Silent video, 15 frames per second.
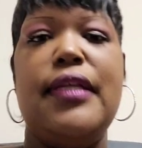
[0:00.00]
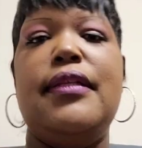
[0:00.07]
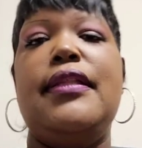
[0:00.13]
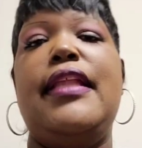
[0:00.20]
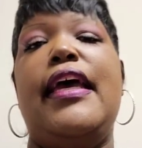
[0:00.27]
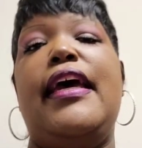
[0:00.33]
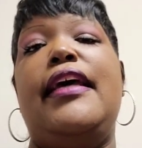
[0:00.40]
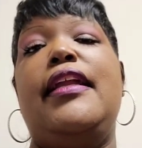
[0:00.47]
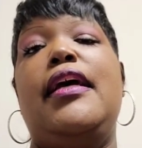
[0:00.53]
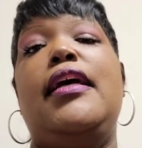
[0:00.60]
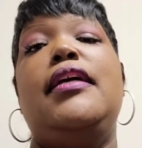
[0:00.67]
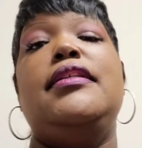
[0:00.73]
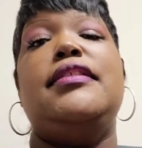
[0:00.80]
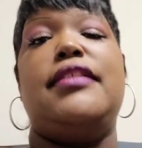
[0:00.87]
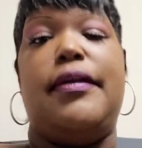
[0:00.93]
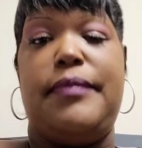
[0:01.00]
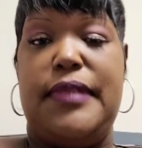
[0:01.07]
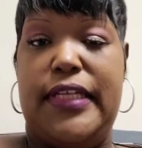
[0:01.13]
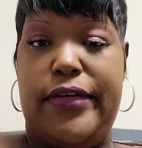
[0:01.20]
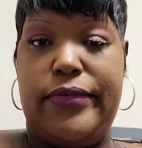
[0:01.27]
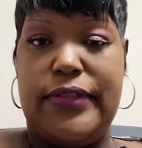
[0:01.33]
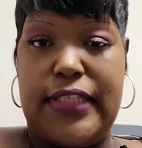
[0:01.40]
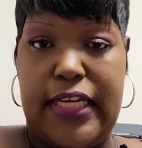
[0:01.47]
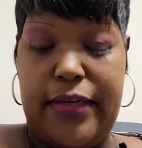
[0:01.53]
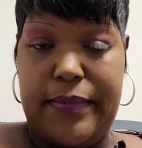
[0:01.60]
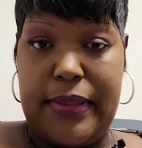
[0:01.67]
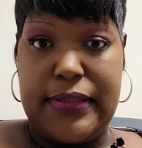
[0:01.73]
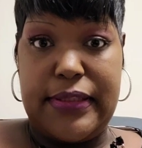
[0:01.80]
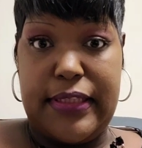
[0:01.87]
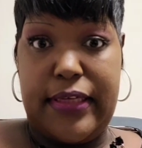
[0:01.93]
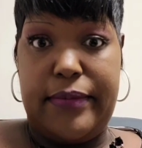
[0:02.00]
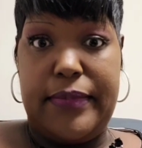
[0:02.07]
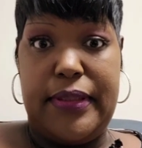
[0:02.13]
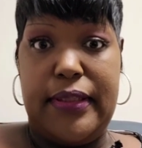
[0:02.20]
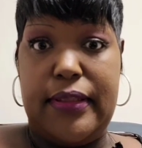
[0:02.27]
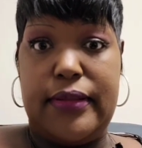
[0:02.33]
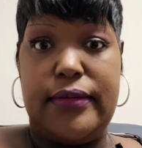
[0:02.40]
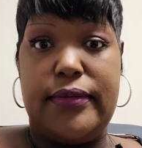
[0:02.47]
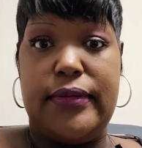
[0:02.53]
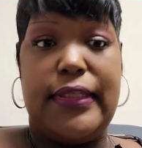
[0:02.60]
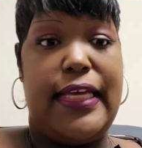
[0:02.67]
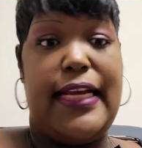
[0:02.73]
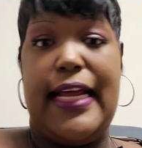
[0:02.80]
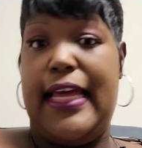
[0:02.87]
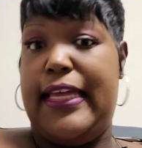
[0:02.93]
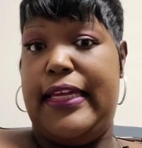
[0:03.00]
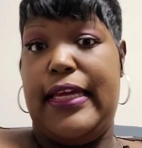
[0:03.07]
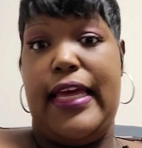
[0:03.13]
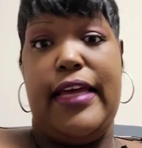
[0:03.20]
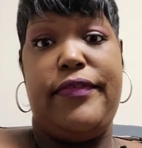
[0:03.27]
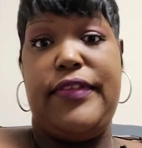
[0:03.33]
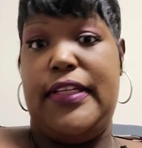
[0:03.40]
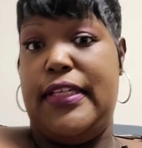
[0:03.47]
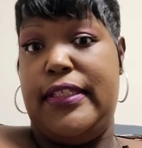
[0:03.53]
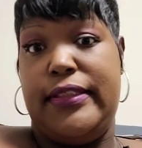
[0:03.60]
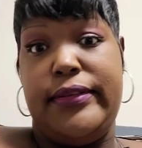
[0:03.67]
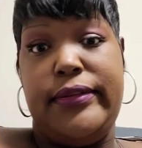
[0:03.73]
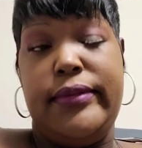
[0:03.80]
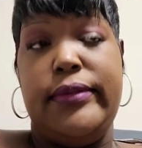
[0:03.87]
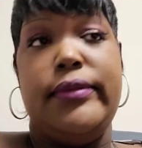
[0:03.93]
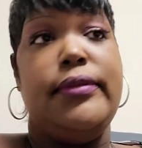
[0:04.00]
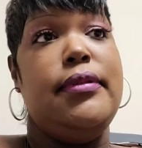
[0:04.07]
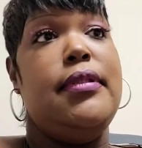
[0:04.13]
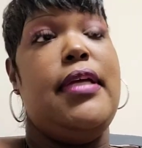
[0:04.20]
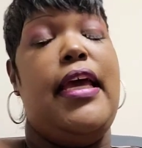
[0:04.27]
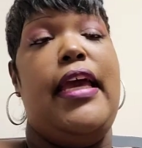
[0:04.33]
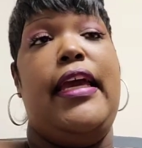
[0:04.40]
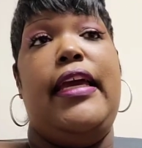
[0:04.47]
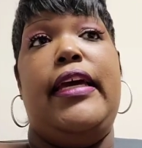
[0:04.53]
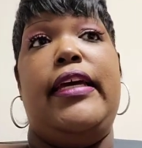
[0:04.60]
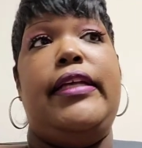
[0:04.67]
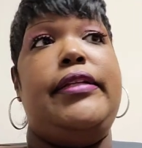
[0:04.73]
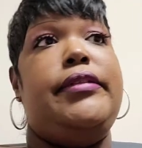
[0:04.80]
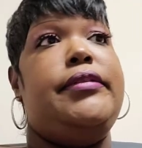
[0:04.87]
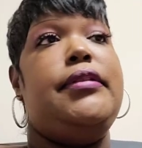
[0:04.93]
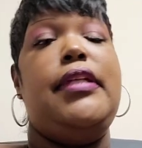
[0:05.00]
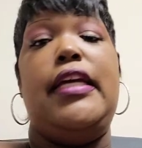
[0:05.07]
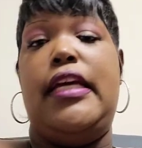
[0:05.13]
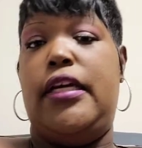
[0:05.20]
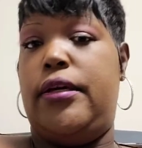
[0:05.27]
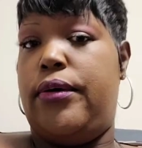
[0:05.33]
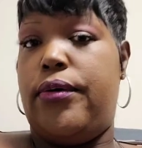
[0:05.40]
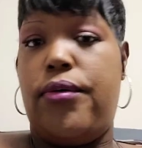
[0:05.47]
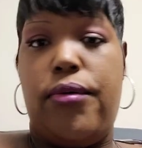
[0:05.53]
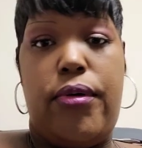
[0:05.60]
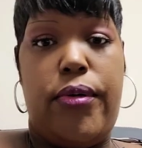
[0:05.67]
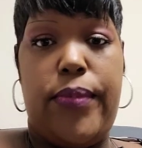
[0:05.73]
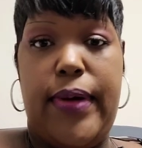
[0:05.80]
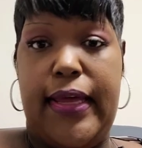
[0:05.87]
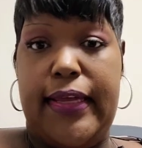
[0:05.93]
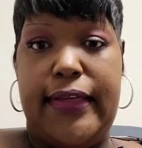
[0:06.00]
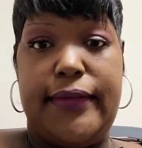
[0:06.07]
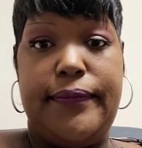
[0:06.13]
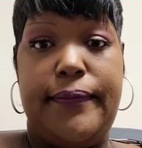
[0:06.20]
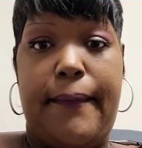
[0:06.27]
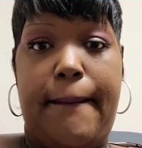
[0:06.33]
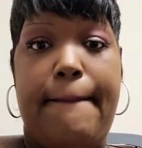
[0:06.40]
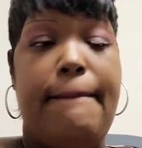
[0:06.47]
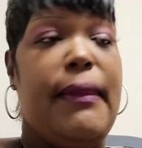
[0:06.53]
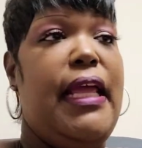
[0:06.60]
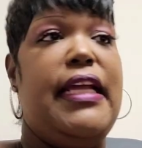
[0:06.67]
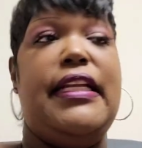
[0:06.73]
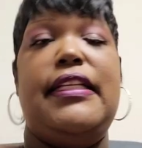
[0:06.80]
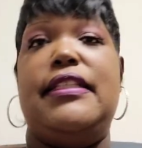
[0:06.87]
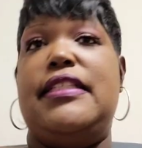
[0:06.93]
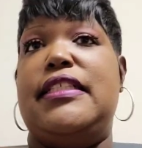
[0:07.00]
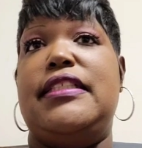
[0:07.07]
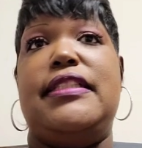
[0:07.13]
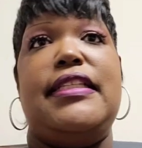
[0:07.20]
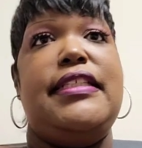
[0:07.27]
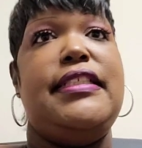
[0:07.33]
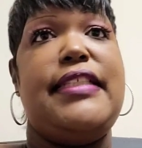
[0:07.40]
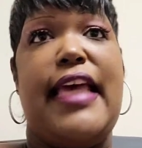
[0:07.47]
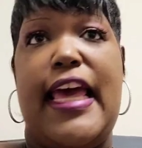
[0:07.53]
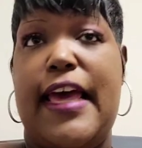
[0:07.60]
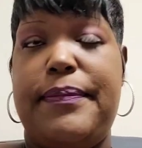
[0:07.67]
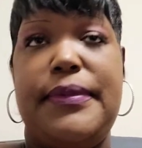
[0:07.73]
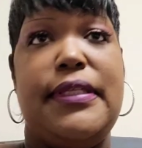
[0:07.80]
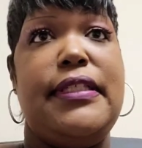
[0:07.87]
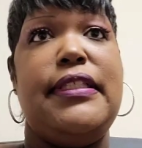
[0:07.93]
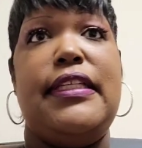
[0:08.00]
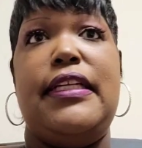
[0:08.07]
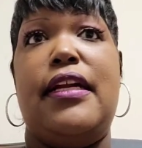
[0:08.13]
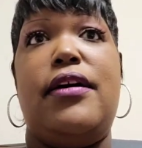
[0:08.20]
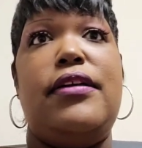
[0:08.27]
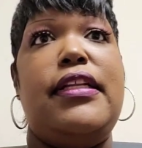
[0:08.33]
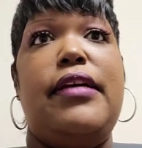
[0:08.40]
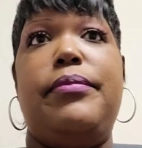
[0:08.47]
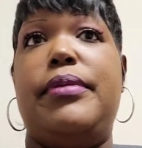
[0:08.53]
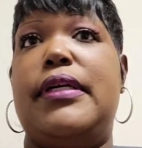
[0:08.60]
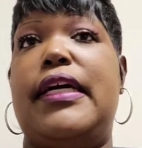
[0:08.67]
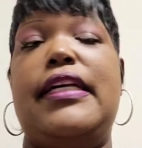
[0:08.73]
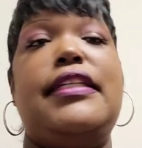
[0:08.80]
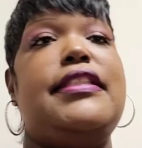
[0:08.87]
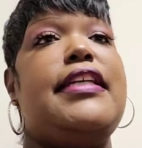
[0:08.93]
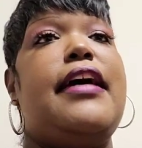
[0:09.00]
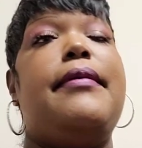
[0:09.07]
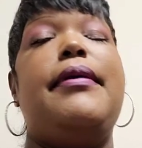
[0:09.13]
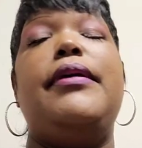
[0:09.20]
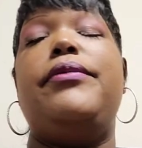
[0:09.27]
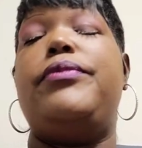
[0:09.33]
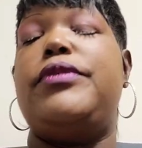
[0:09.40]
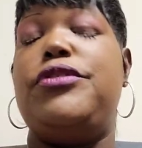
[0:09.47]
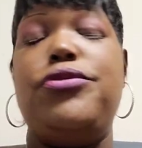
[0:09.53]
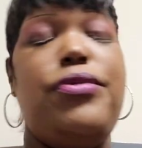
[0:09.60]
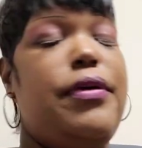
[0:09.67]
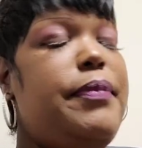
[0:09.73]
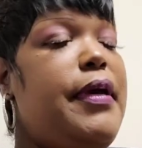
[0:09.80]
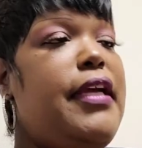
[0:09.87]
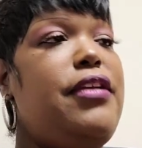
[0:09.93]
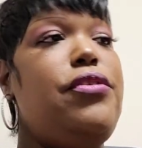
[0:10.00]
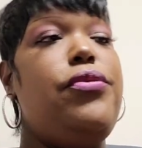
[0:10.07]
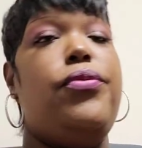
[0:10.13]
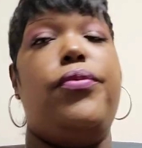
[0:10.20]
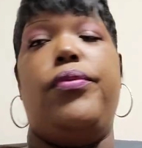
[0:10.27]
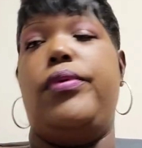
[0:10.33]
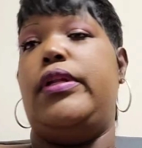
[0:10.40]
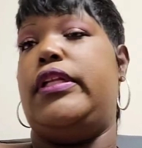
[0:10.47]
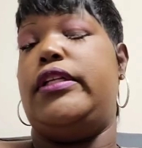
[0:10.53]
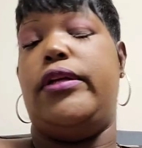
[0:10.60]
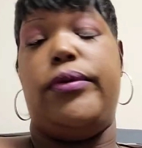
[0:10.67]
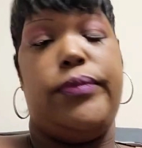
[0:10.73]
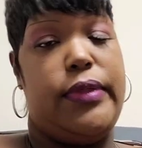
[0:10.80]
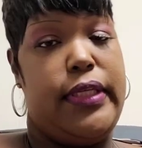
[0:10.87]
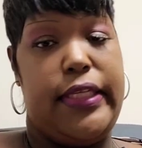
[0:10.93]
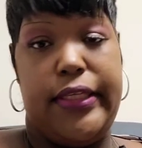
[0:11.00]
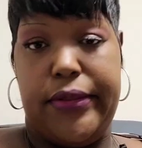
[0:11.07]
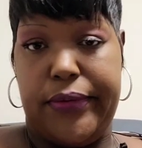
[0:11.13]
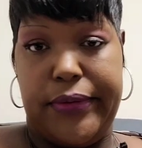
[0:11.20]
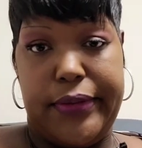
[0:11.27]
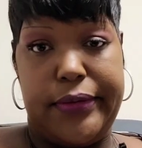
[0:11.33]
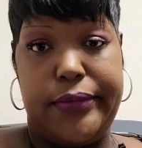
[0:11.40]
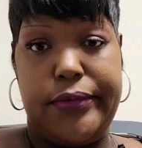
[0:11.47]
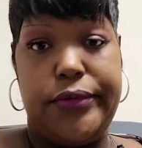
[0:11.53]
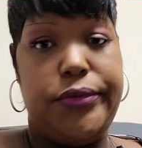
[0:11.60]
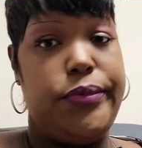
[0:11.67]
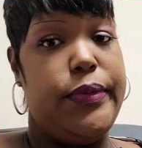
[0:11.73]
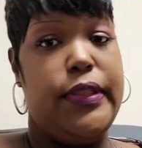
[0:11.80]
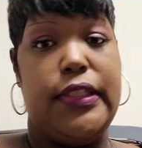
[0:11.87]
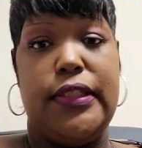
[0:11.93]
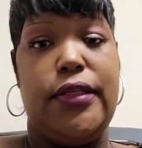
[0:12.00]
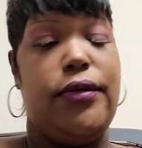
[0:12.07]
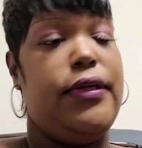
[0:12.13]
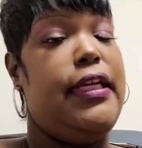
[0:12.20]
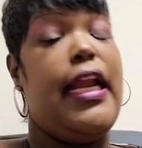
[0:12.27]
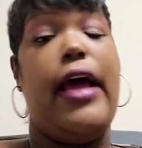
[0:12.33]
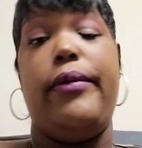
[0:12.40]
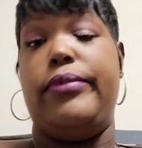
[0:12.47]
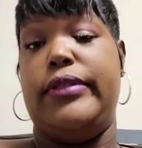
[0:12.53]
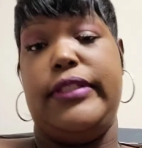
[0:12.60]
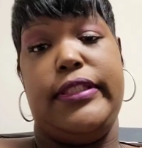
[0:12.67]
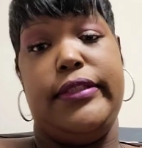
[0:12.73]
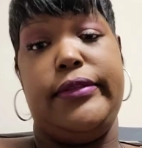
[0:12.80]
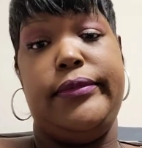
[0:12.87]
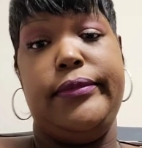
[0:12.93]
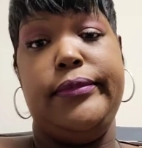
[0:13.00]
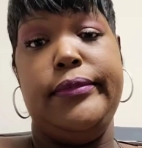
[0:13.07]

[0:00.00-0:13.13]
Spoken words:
That something irritated my stomach that I have eaten, and it'll go away. And these things happen and all that. But at the time, when you're in pain, you really don't want to hear it. You really don't. And I wasn't.